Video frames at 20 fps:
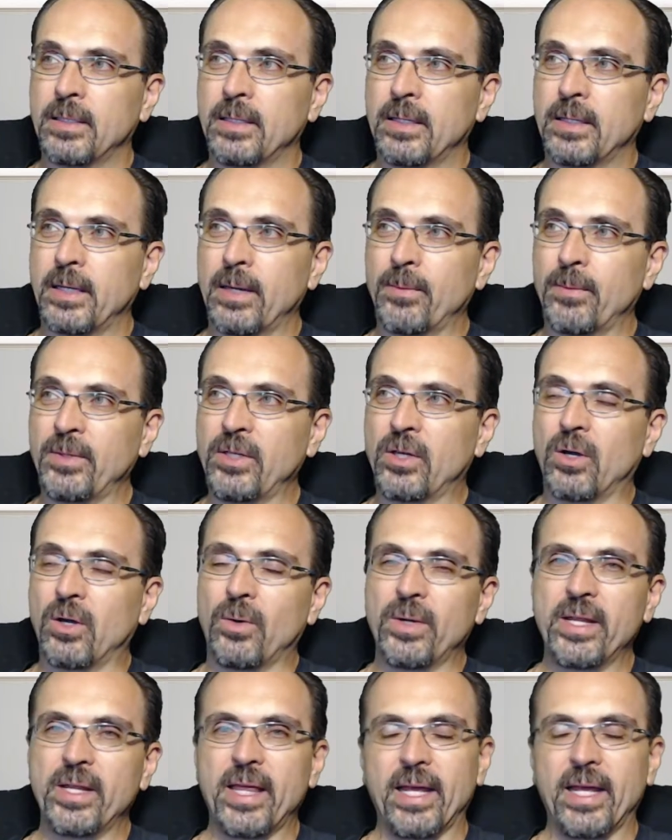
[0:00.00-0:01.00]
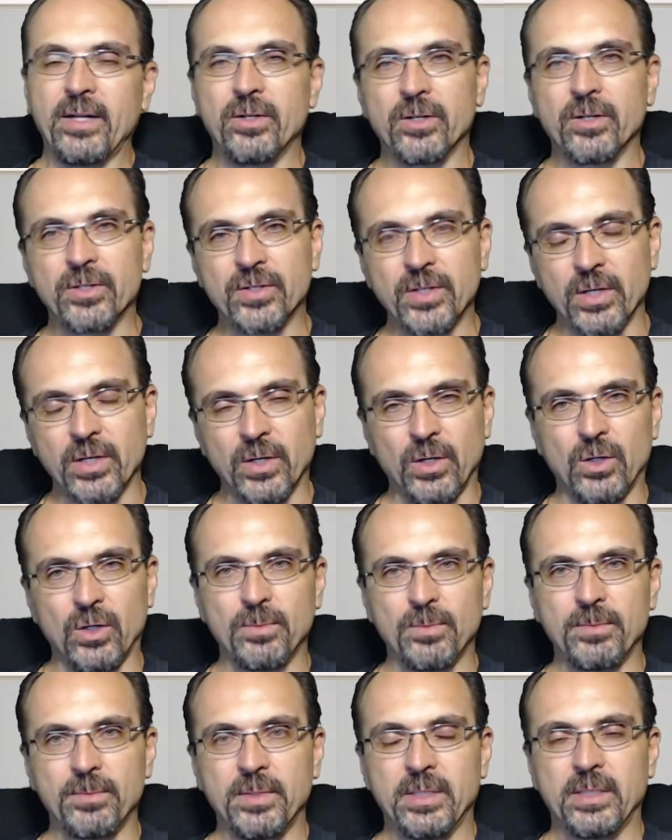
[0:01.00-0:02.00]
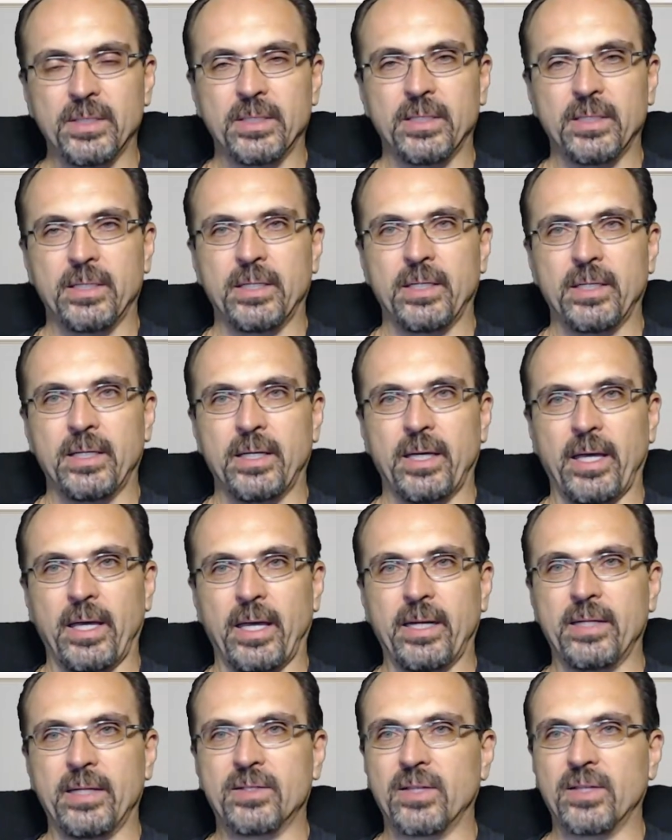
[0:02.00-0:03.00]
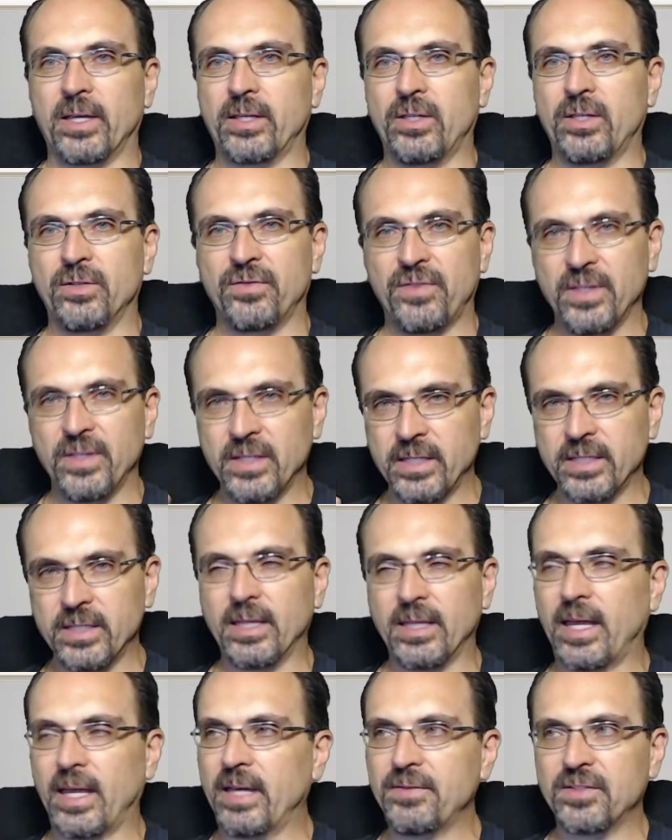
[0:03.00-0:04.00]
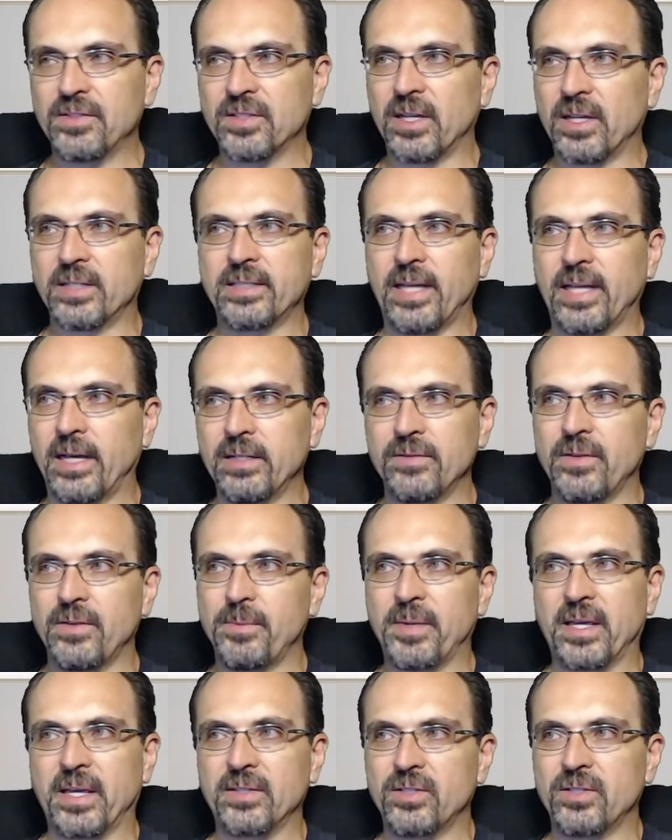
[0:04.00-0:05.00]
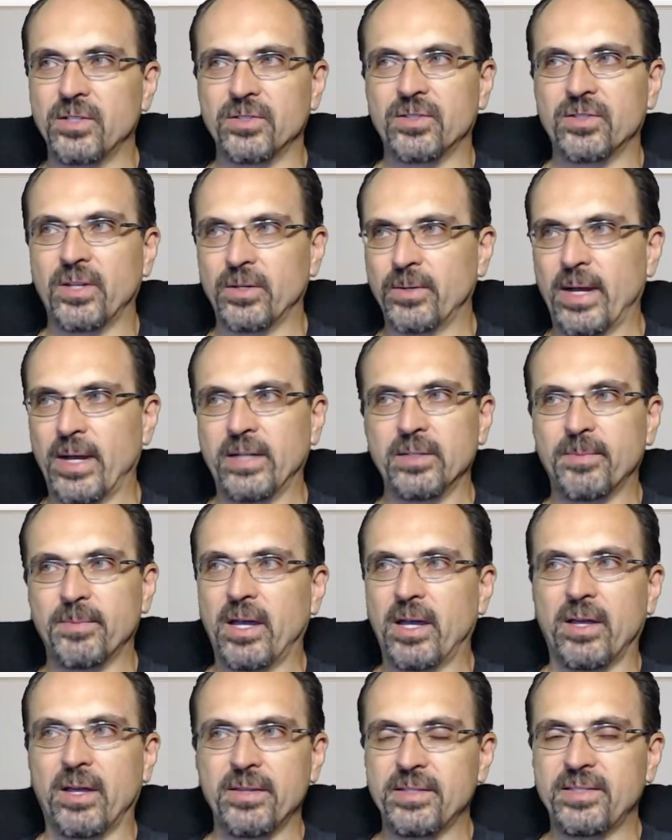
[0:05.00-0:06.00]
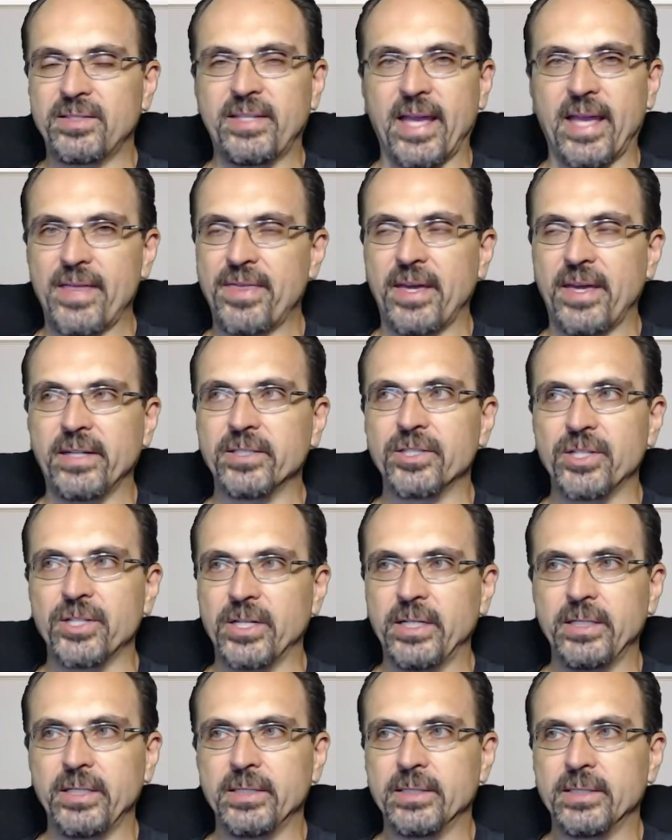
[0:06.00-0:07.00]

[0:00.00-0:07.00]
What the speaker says: when you go into that nursing home and it's like you're feeling the life sucked out of you because you're surrounded by all this death energy,